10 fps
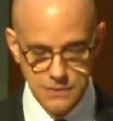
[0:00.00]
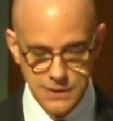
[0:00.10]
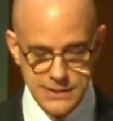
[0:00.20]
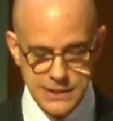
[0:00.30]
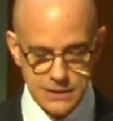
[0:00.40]

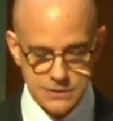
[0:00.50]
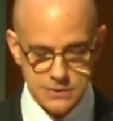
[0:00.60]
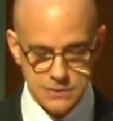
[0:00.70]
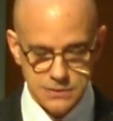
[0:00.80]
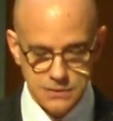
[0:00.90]
And yet,
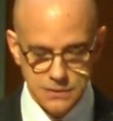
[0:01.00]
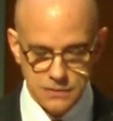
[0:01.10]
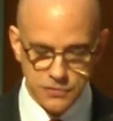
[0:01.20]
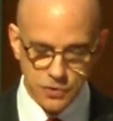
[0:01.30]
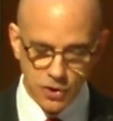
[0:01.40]

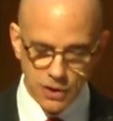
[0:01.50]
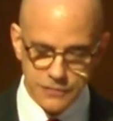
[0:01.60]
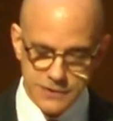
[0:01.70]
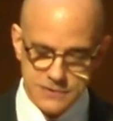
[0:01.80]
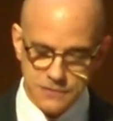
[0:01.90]
for all of
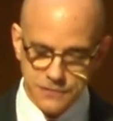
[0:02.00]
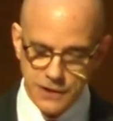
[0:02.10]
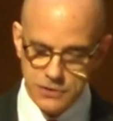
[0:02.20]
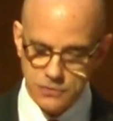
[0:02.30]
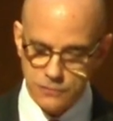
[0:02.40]
us to
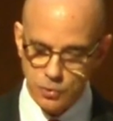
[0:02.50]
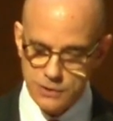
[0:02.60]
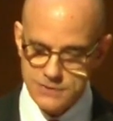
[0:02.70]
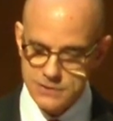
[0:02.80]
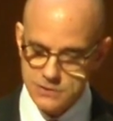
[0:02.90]
find our voice and